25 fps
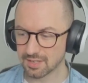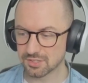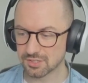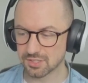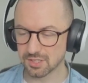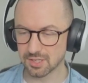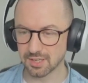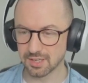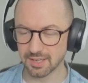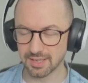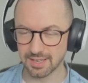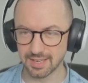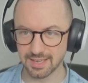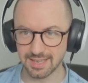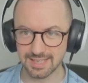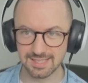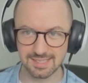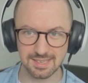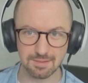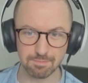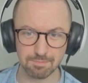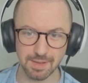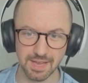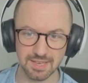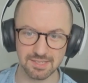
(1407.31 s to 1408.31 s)
do, uh, is
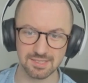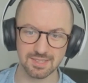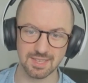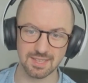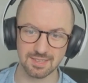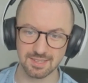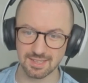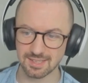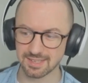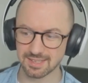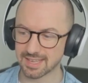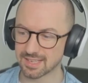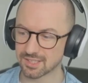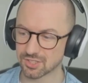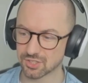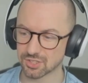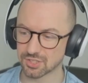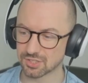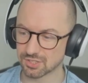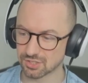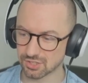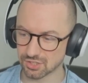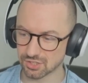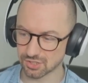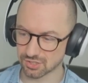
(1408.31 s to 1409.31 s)
it best then that they
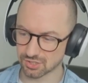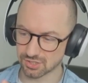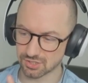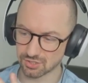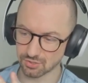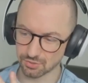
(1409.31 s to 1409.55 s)
should just